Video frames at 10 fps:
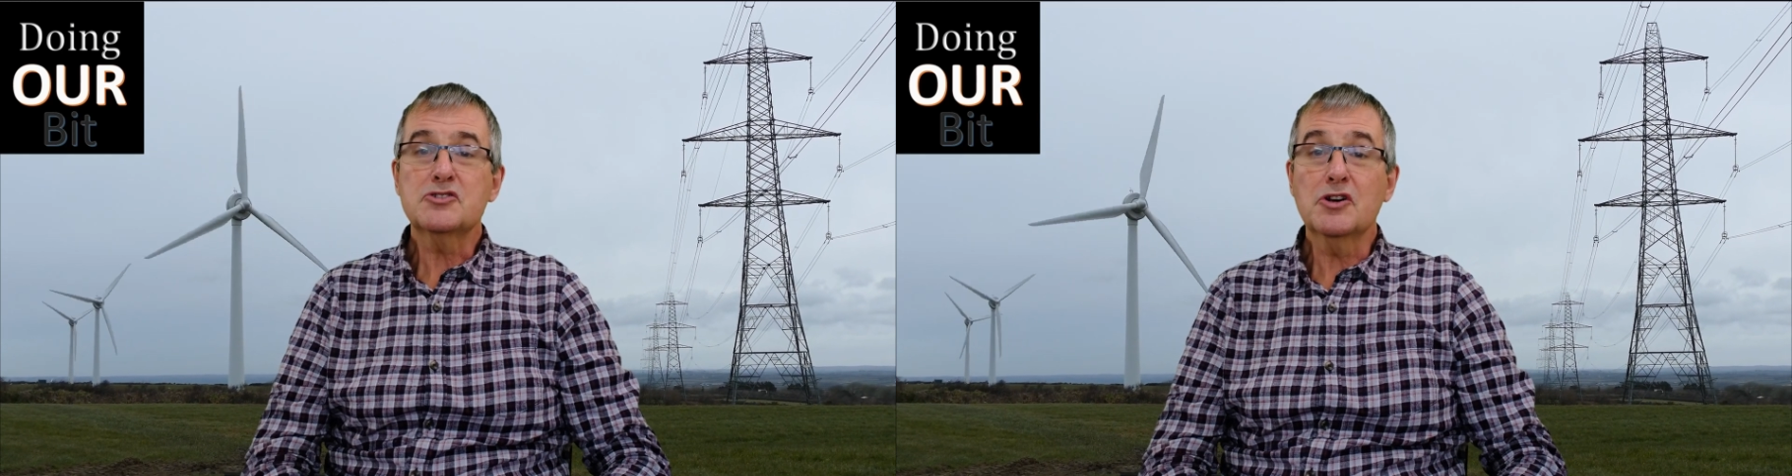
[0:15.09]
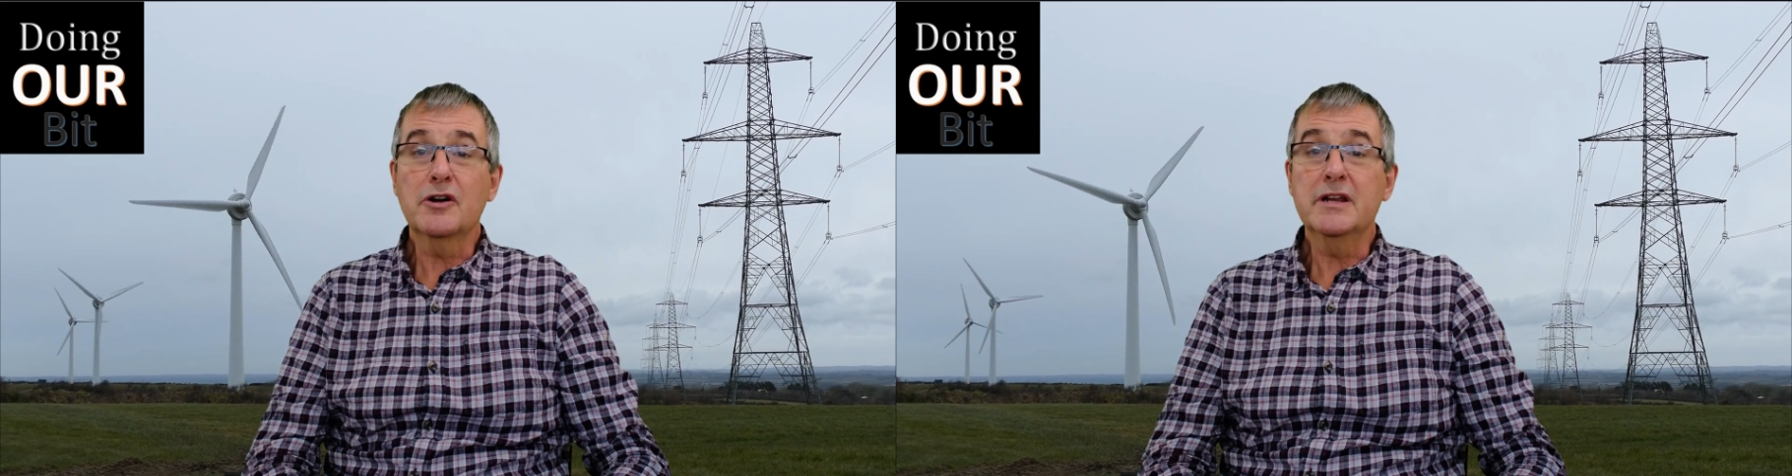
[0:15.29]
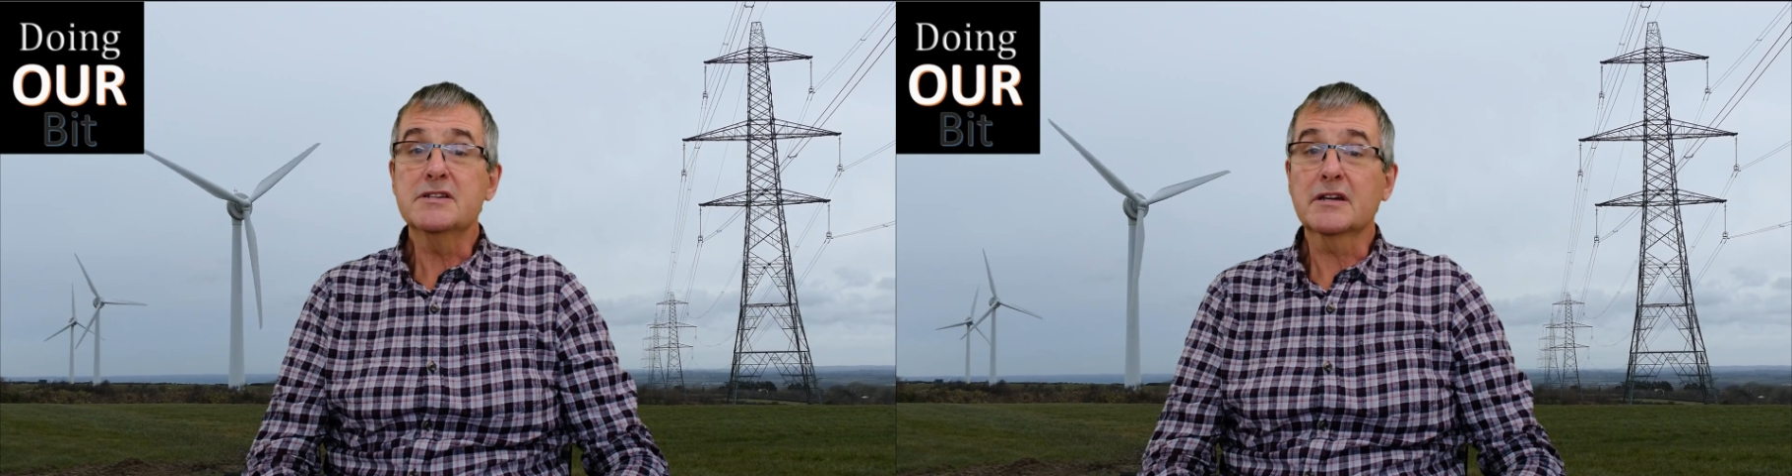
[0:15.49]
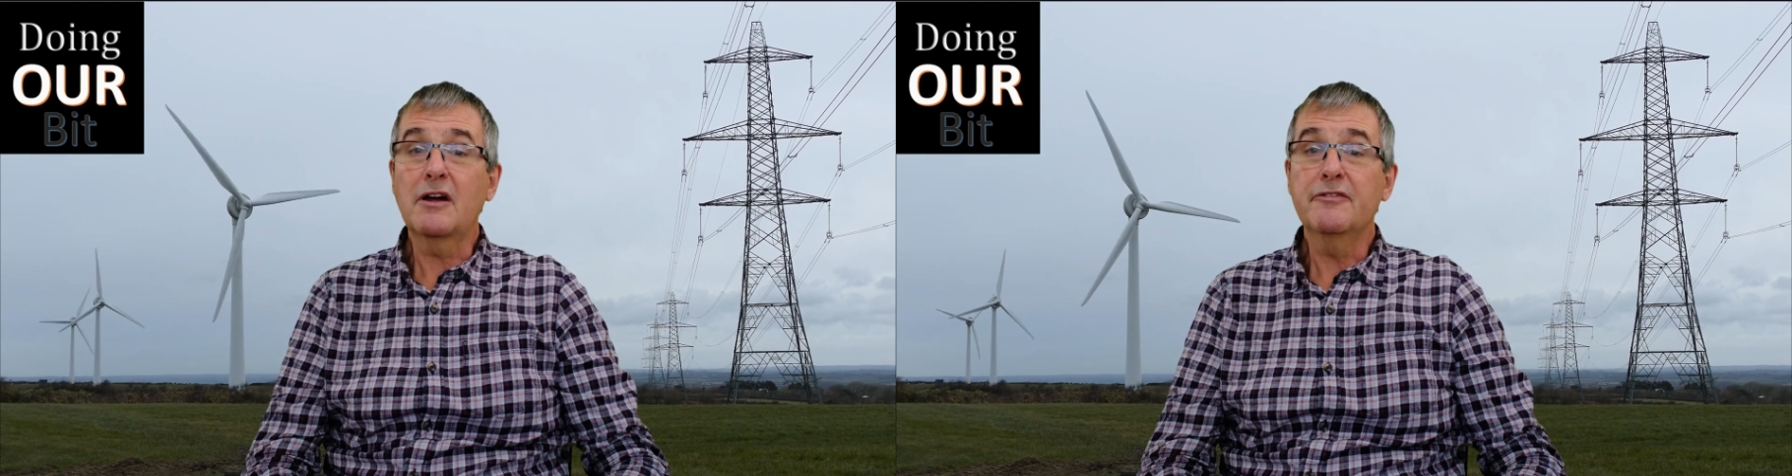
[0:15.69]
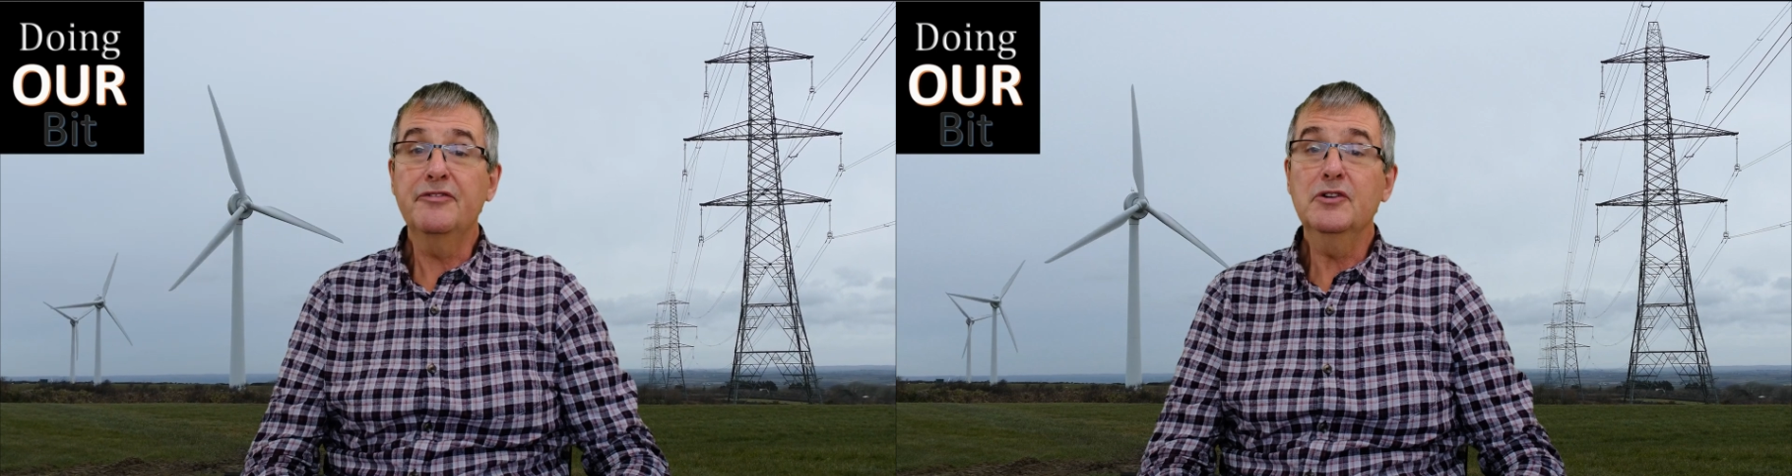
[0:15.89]
journey to
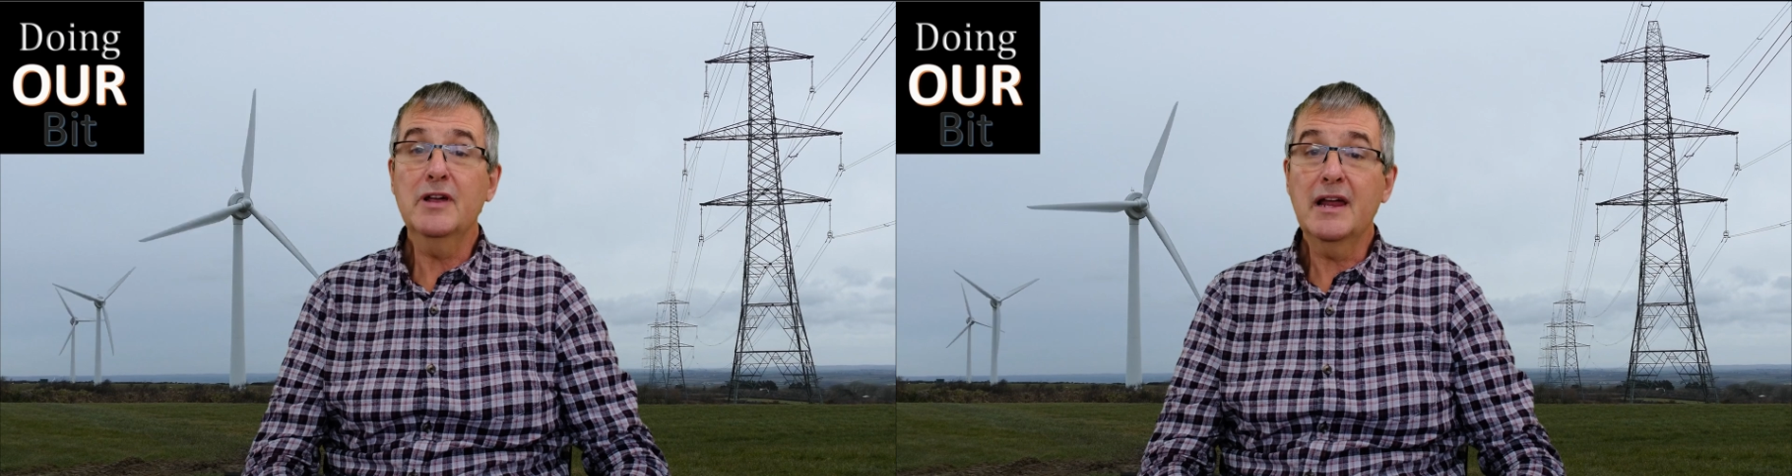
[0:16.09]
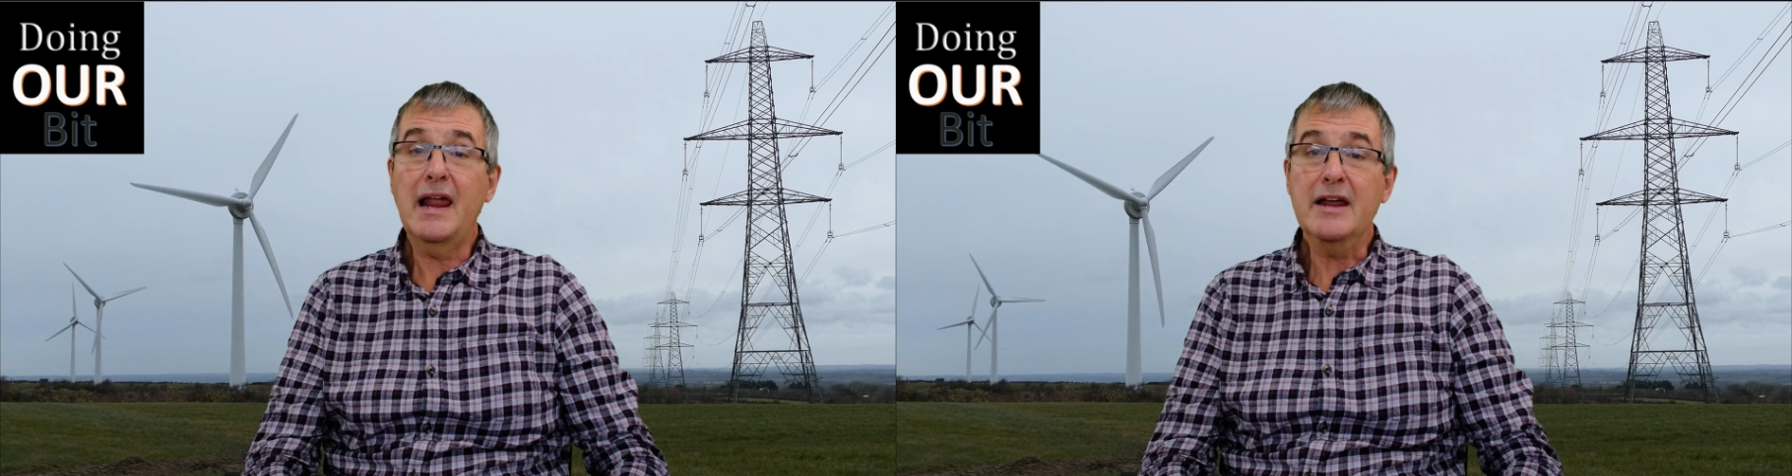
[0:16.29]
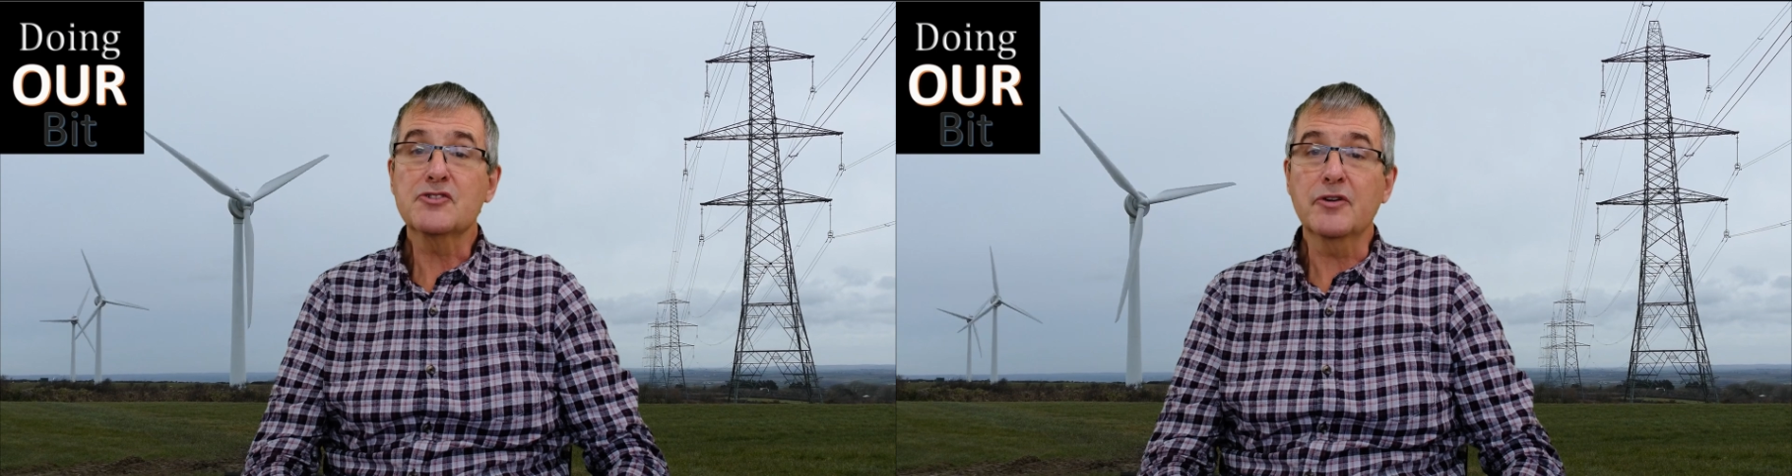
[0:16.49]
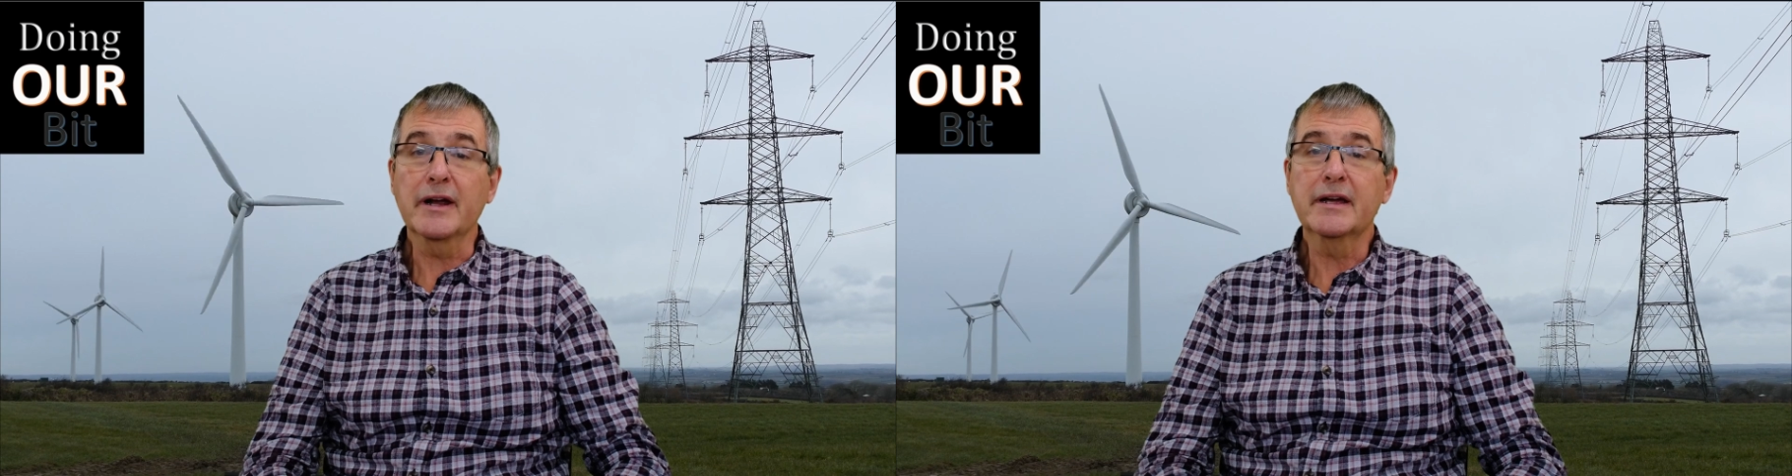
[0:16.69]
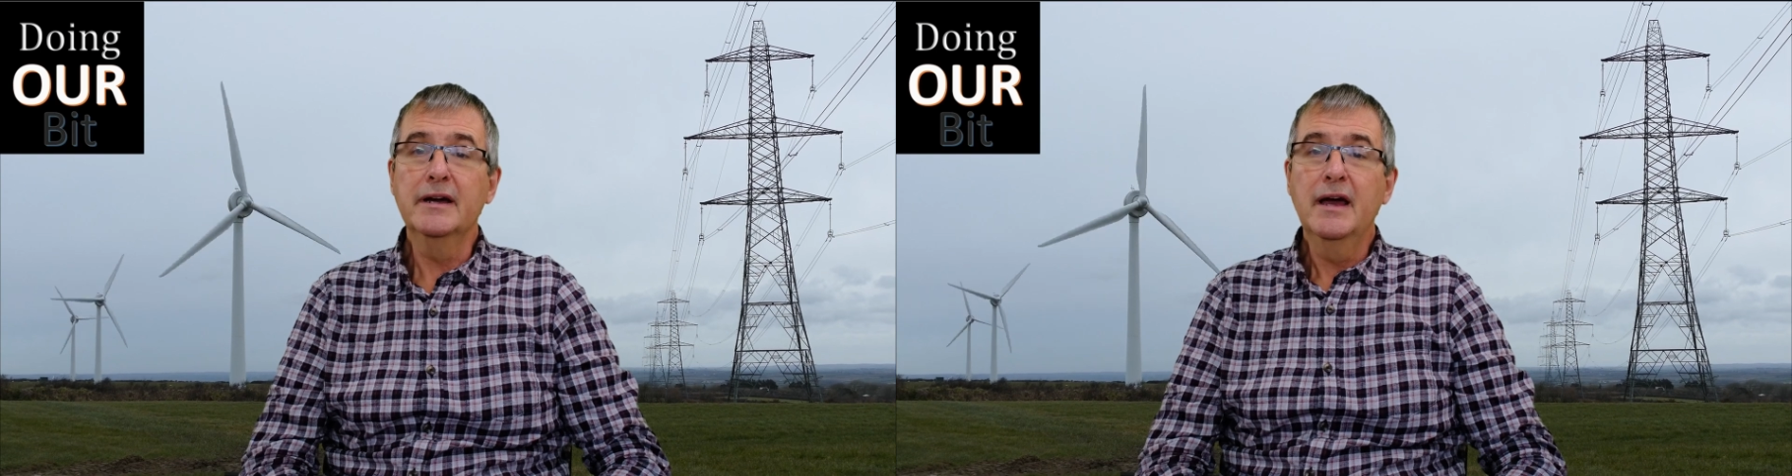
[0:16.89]
go fully
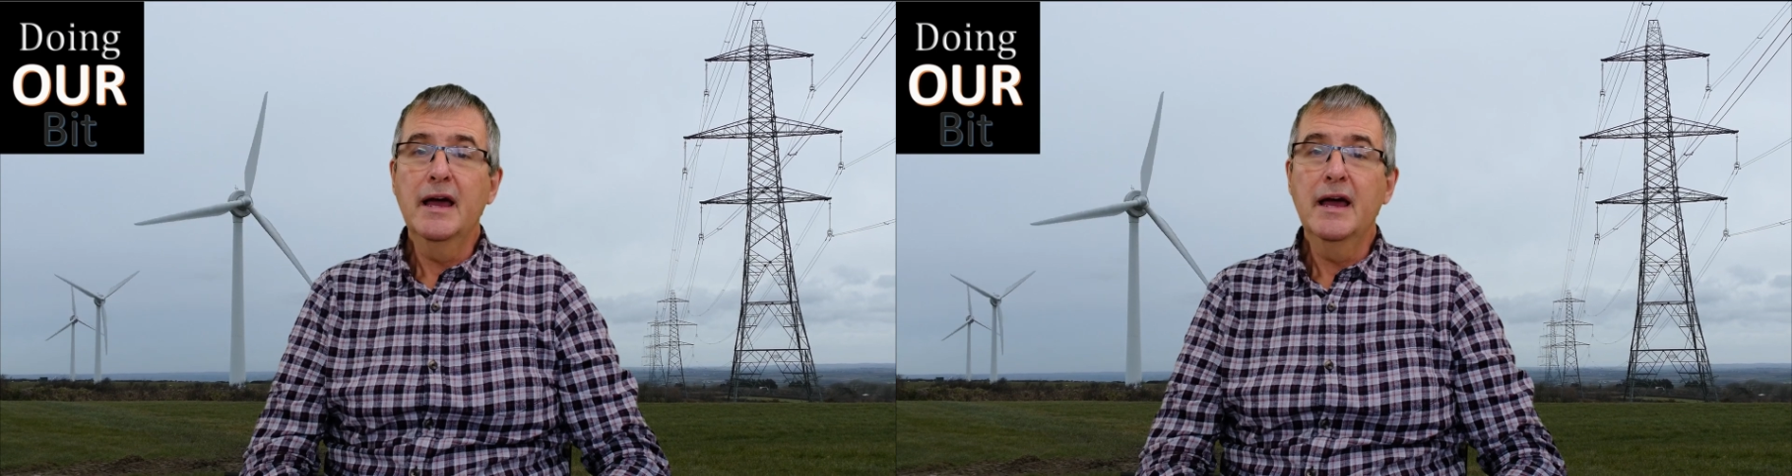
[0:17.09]
electric